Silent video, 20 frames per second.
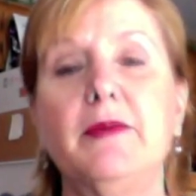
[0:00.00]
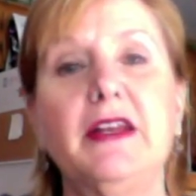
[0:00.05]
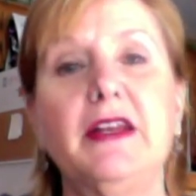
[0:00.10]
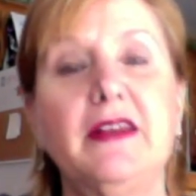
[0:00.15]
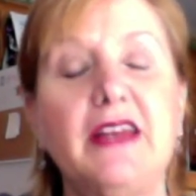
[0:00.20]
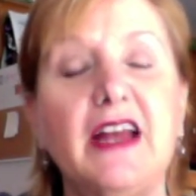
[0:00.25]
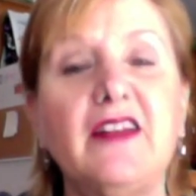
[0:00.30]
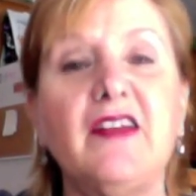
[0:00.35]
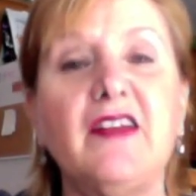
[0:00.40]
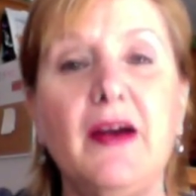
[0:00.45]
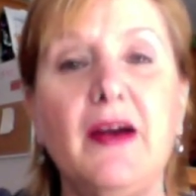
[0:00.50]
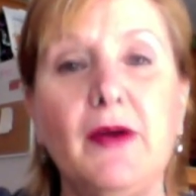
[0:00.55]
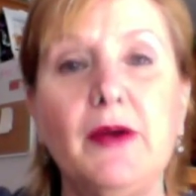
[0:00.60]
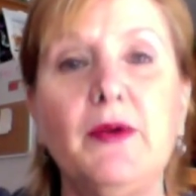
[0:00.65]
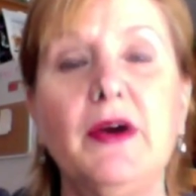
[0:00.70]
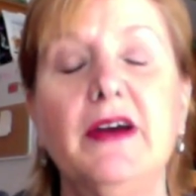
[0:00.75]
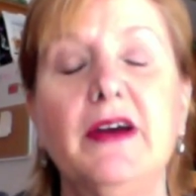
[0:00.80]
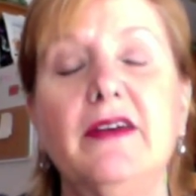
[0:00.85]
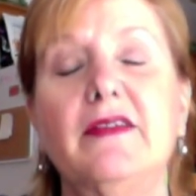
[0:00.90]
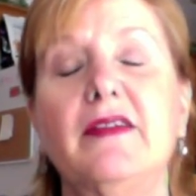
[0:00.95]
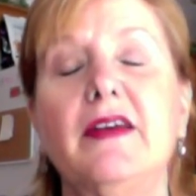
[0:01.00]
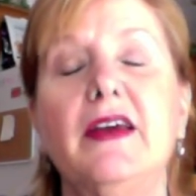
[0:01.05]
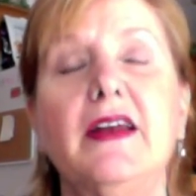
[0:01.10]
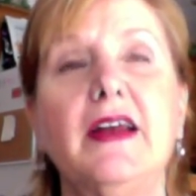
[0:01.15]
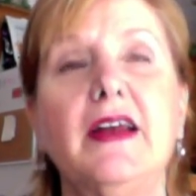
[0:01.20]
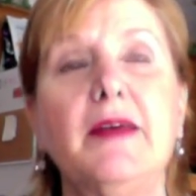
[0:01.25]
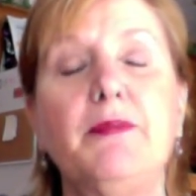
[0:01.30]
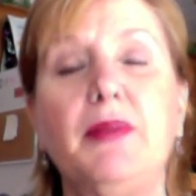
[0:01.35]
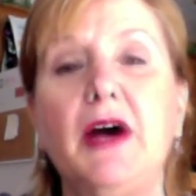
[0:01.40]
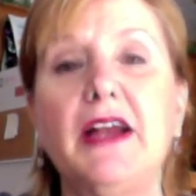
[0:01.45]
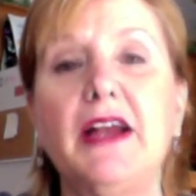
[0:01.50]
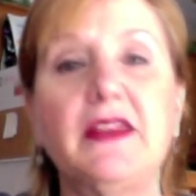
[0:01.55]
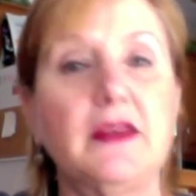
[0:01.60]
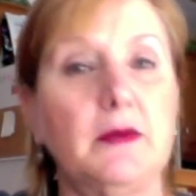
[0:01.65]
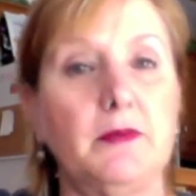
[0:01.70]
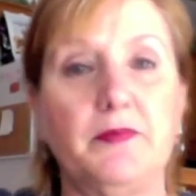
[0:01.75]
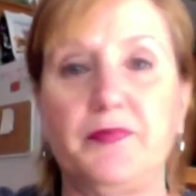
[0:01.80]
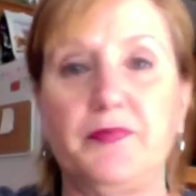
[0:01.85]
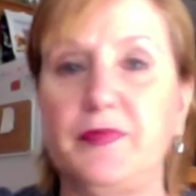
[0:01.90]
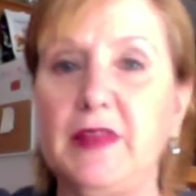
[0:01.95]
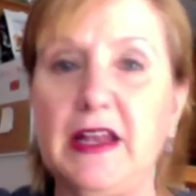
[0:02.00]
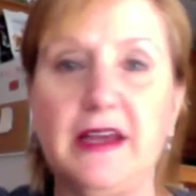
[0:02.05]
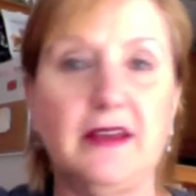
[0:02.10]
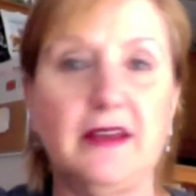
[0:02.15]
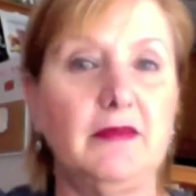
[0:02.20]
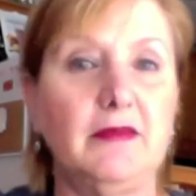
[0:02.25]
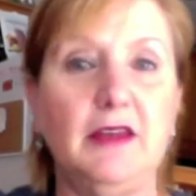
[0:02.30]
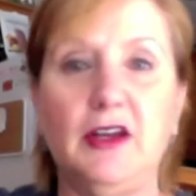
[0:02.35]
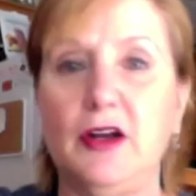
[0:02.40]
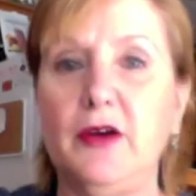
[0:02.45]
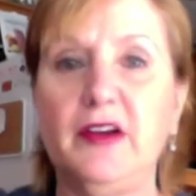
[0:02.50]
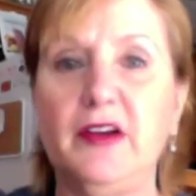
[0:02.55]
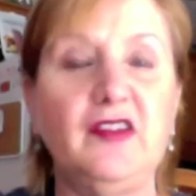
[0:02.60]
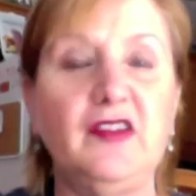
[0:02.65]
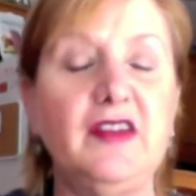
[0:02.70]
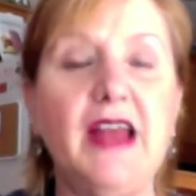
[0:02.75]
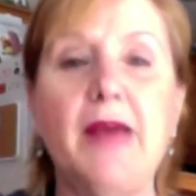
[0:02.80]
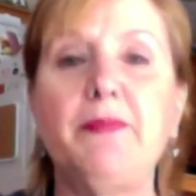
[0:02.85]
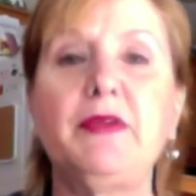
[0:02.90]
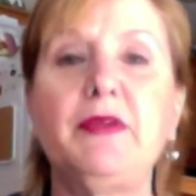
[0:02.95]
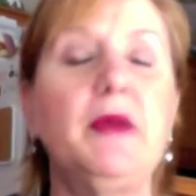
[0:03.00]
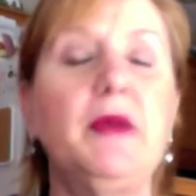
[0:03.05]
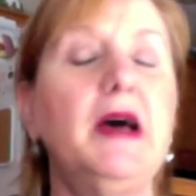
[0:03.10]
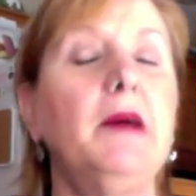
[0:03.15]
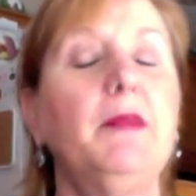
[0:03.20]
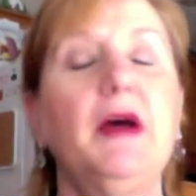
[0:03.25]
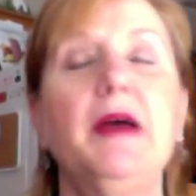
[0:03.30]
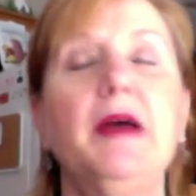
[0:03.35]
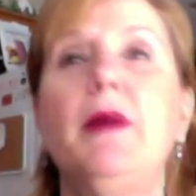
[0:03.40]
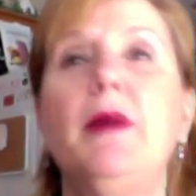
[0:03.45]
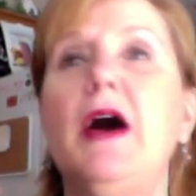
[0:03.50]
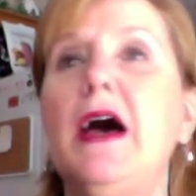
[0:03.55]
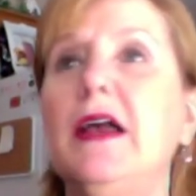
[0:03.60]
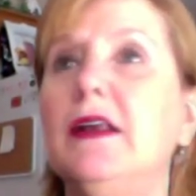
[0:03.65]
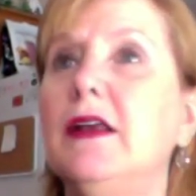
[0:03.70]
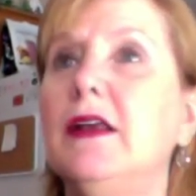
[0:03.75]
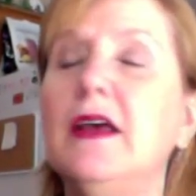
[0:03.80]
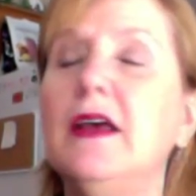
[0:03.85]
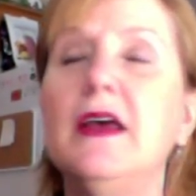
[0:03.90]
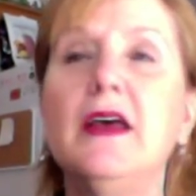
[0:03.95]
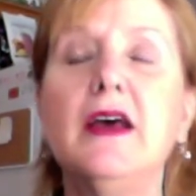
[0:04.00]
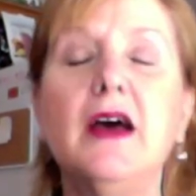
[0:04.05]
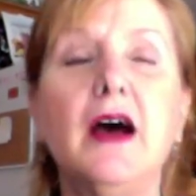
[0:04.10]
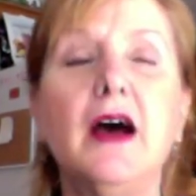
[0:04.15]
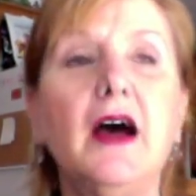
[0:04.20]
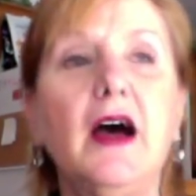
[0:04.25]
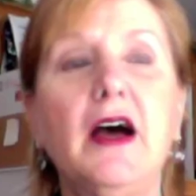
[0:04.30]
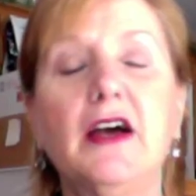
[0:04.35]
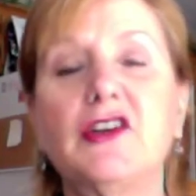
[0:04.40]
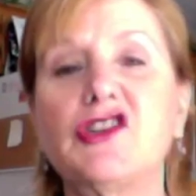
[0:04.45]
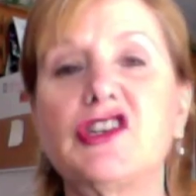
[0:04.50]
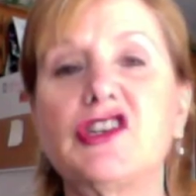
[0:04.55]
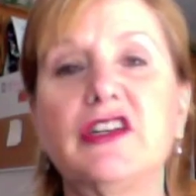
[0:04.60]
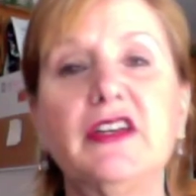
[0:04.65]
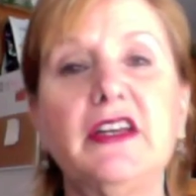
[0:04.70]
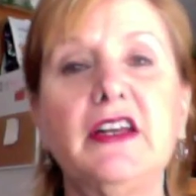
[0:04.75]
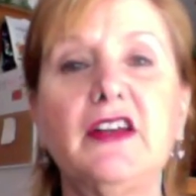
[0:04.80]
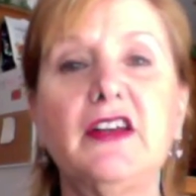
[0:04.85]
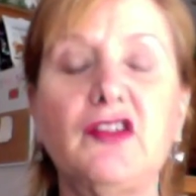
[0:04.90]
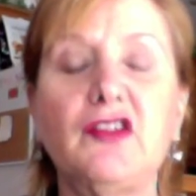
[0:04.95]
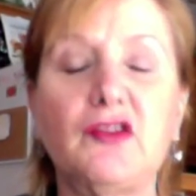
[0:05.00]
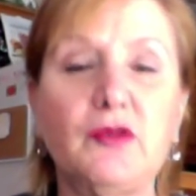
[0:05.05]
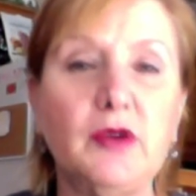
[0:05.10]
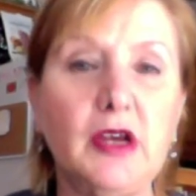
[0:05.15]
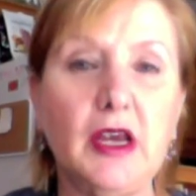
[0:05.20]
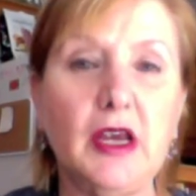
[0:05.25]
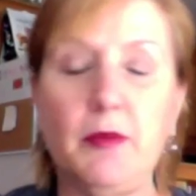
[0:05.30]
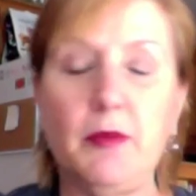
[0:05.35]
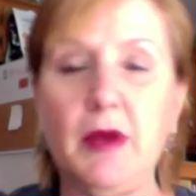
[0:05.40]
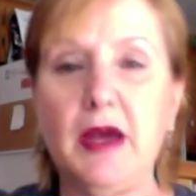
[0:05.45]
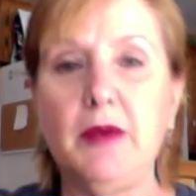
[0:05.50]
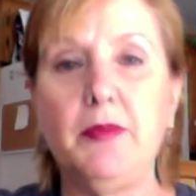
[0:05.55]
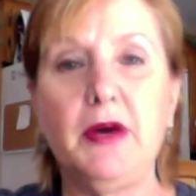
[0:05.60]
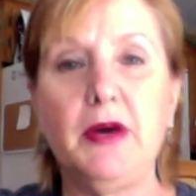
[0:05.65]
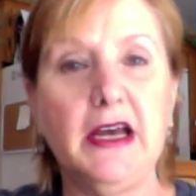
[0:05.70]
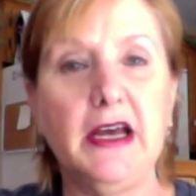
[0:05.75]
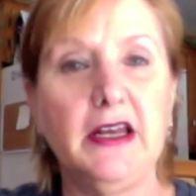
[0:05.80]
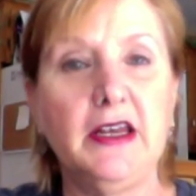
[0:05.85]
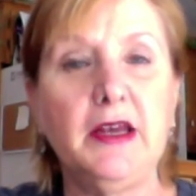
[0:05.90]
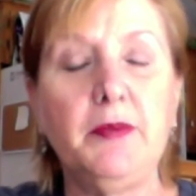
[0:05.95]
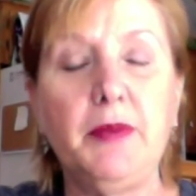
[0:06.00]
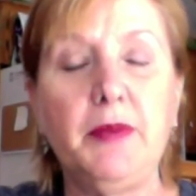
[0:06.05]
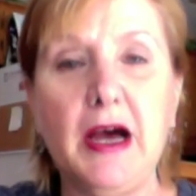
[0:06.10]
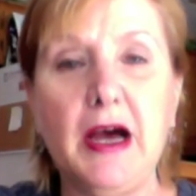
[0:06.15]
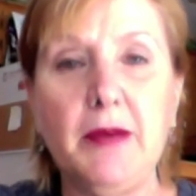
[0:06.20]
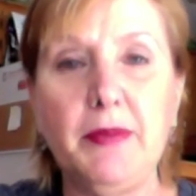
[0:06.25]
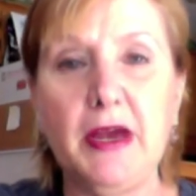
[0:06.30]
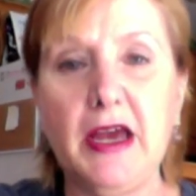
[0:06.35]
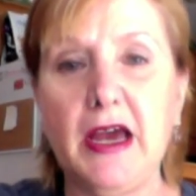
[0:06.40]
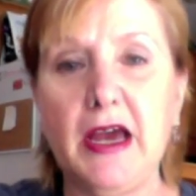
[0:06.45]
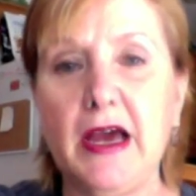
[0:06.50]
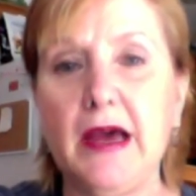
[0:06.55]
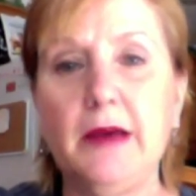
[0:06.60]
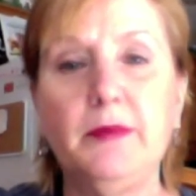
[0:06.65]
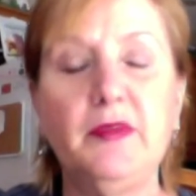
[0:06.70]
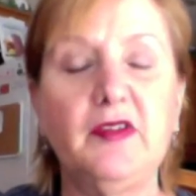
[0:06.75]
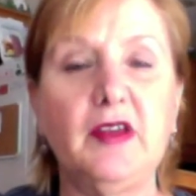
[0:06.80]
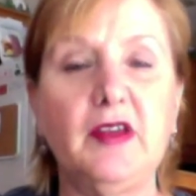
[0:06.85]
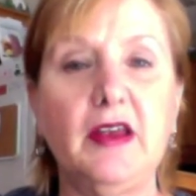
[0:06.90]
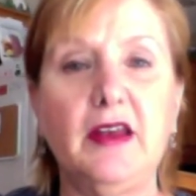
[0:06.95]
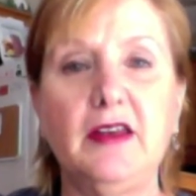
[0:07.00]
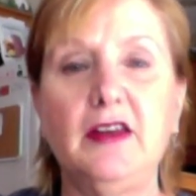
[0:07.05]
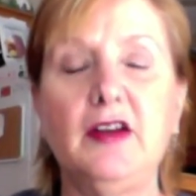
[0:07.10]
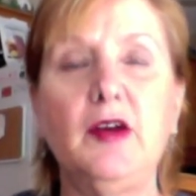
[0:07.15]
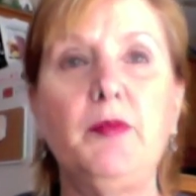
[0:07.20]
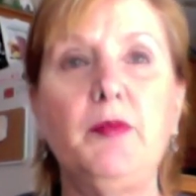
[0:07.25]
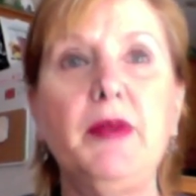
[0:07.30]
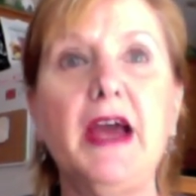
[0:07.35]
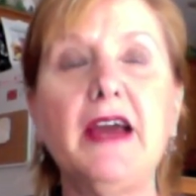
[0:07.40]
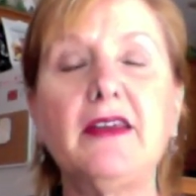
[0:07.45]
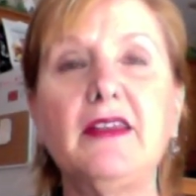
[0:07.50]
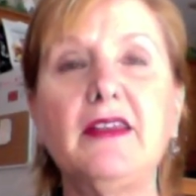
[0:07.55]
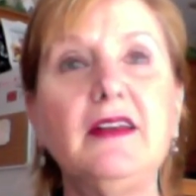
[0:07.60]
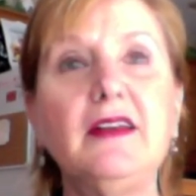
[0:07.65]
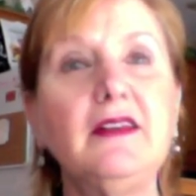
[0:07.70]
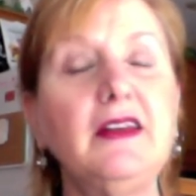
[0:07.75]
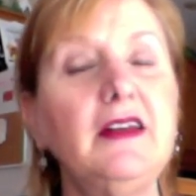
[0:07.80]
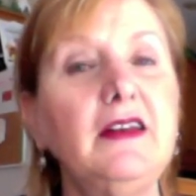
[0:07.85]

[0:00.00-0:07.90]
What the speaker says: So every time they came out with a new product, I was like, which one is this? Oh, I want it. Oh, I got to have that one. I mean, that's how I was. And I bought them.